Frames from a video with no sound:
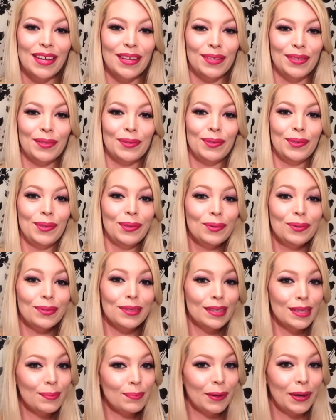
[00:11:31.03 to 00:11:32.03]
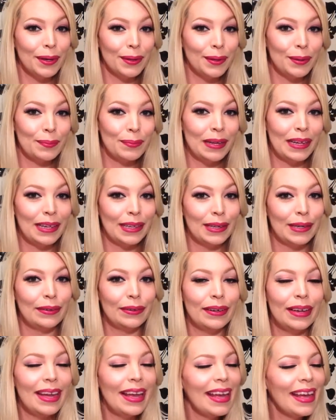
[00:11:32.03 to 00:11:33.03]
So you sleep on your
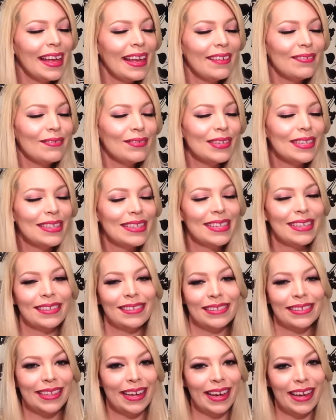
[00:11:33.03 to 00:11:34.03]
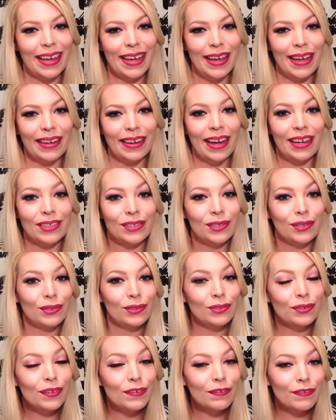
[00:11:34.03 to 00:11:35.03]
pillow every single night, and as you're
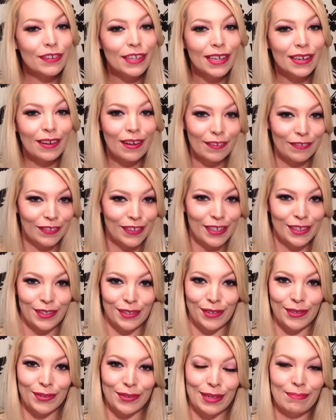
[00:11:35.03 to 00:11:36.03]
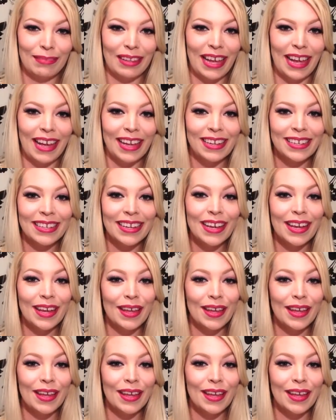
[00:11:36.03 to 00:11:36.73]
drifting off into dreamland,